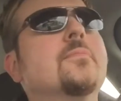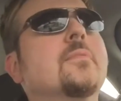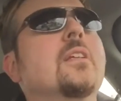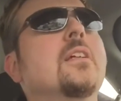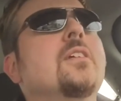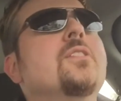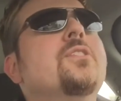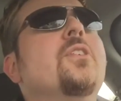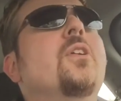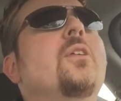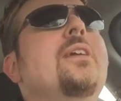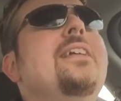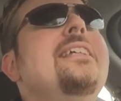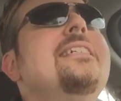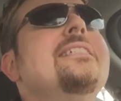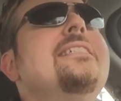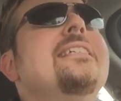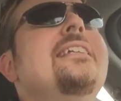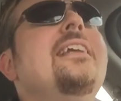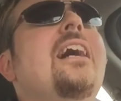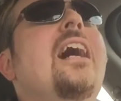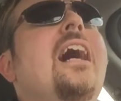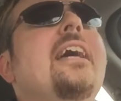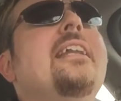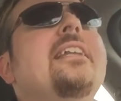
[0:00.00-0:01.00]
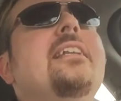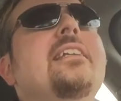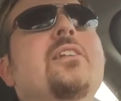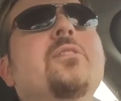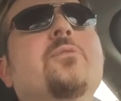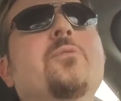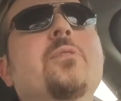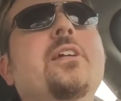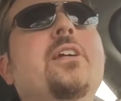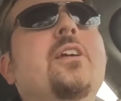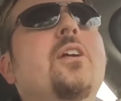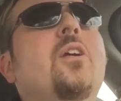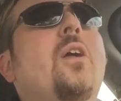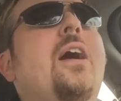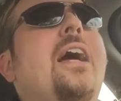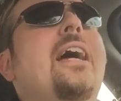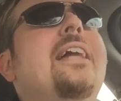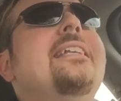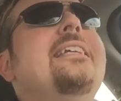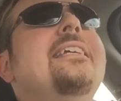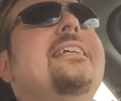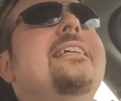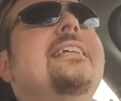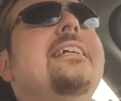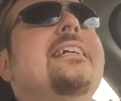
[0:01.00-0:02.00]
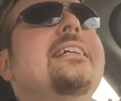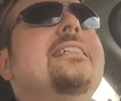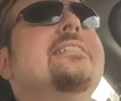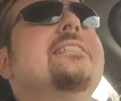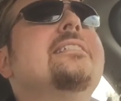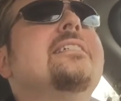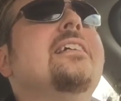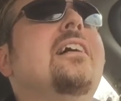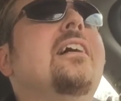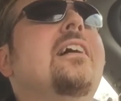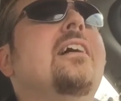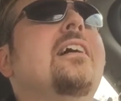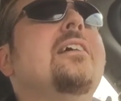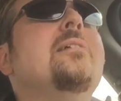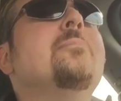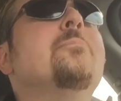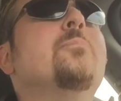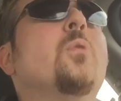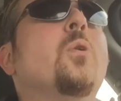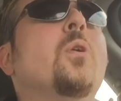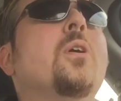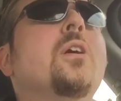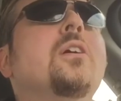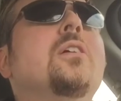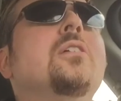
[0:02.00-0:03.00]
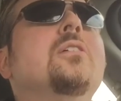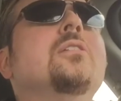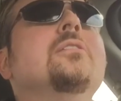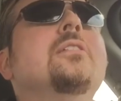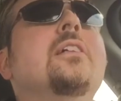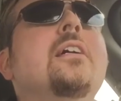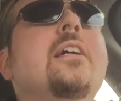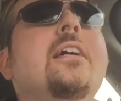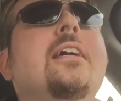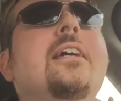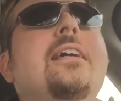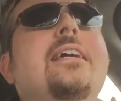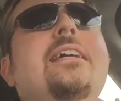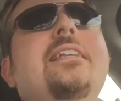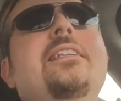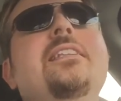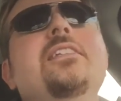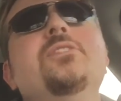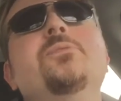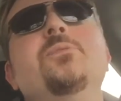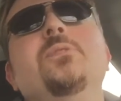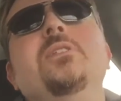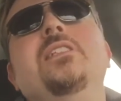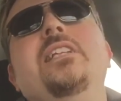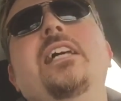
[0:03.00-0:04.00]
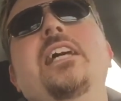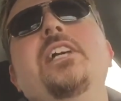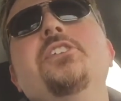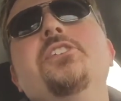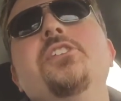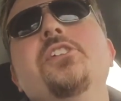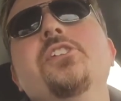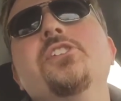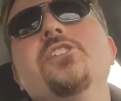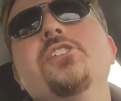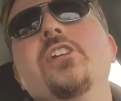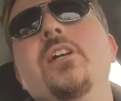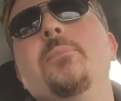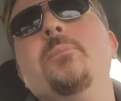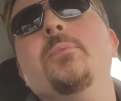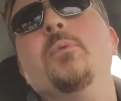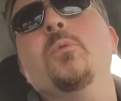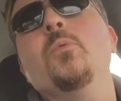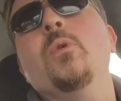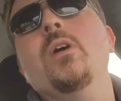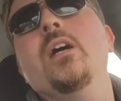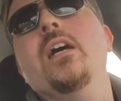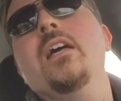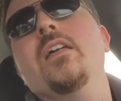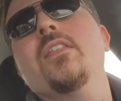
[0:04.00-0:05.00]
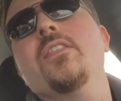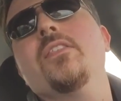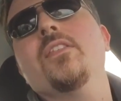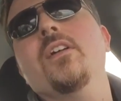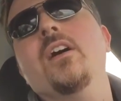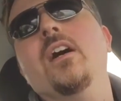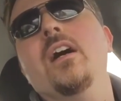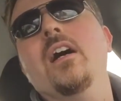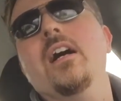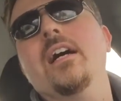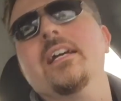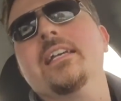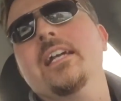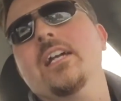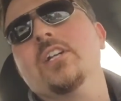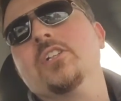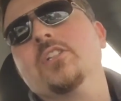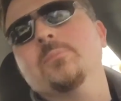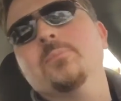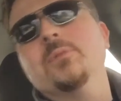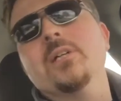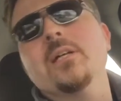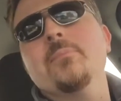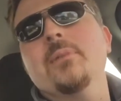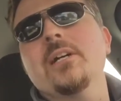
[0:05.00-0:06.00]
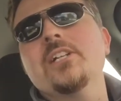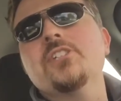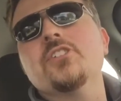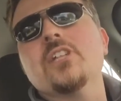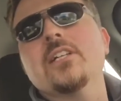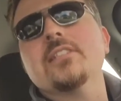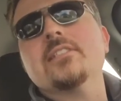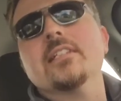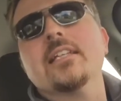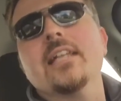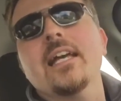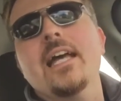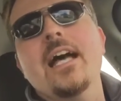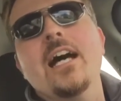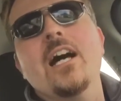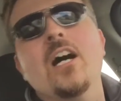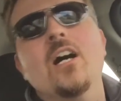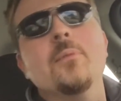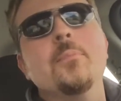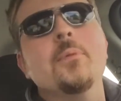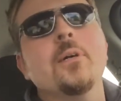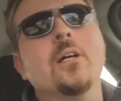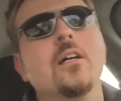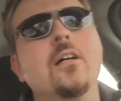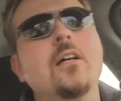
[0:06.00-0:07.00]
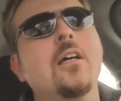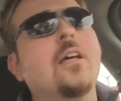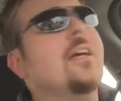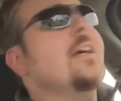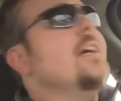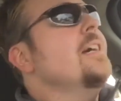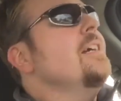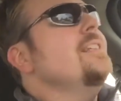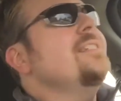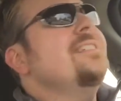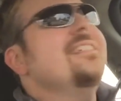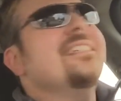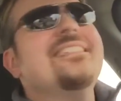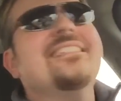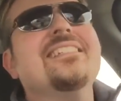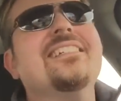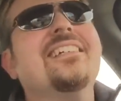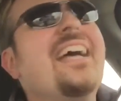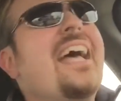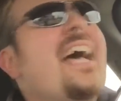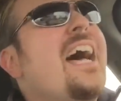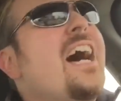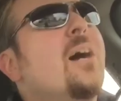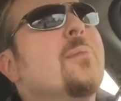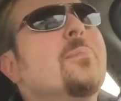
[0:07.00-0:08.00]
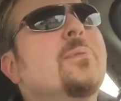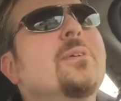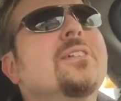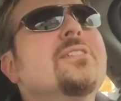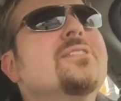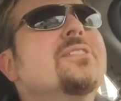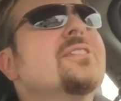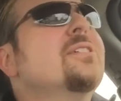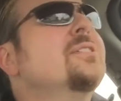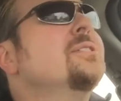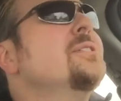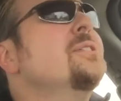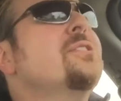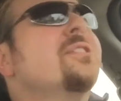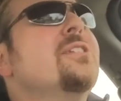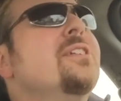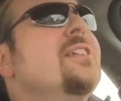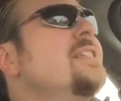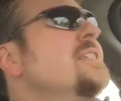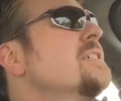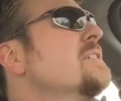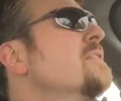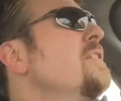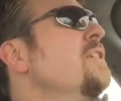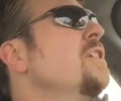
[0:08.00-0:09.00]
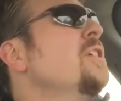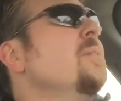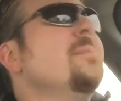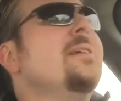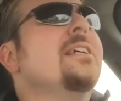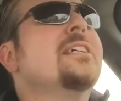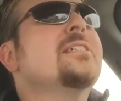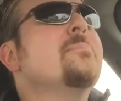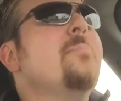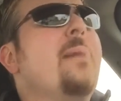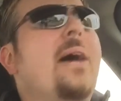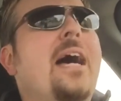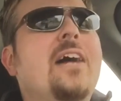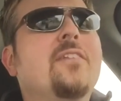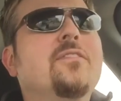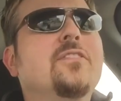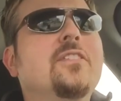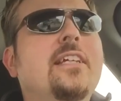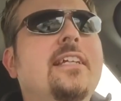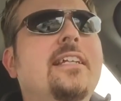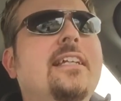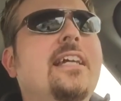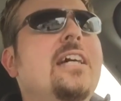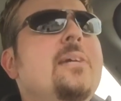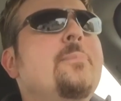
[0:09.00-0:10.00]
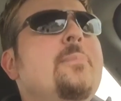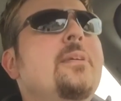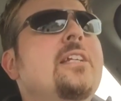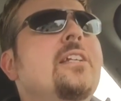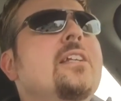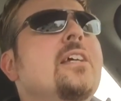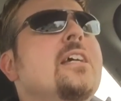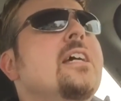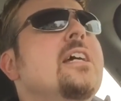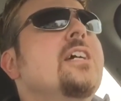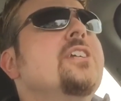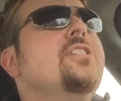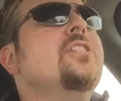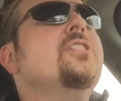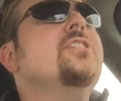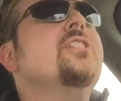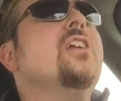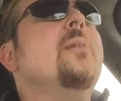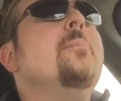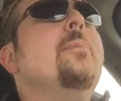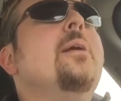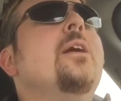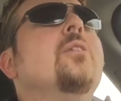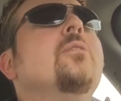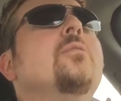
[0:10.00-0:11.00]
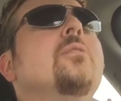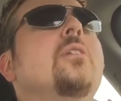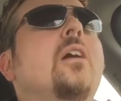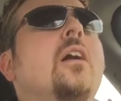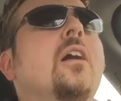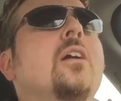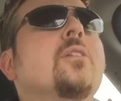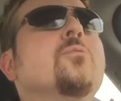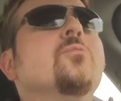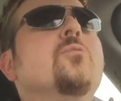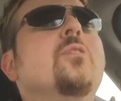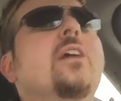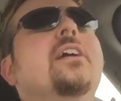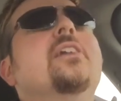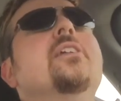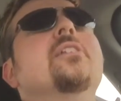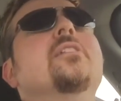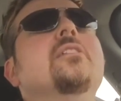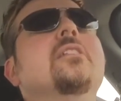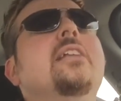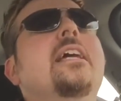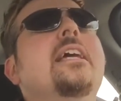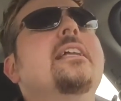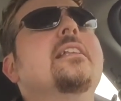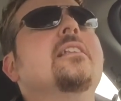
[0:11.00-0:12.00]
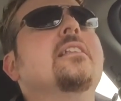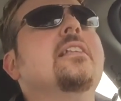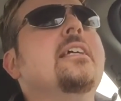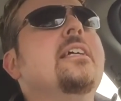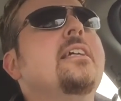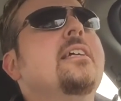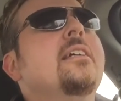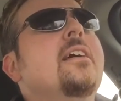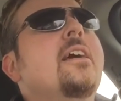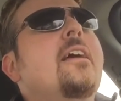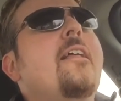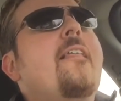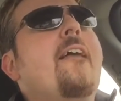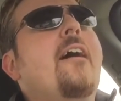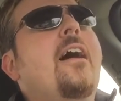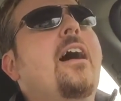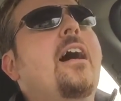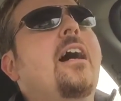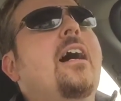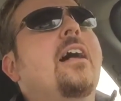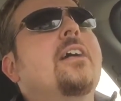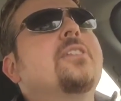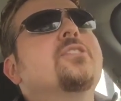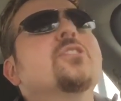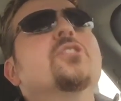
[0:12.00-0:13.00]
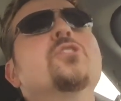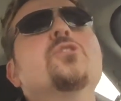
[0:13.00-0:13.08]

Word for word: So he's in hiding in Rio, and he gets embroiled in this relationship with a character played by Jessica Alba. Jessica Alba's inclusion in this film is baffling. I mean, she's come out on record lately to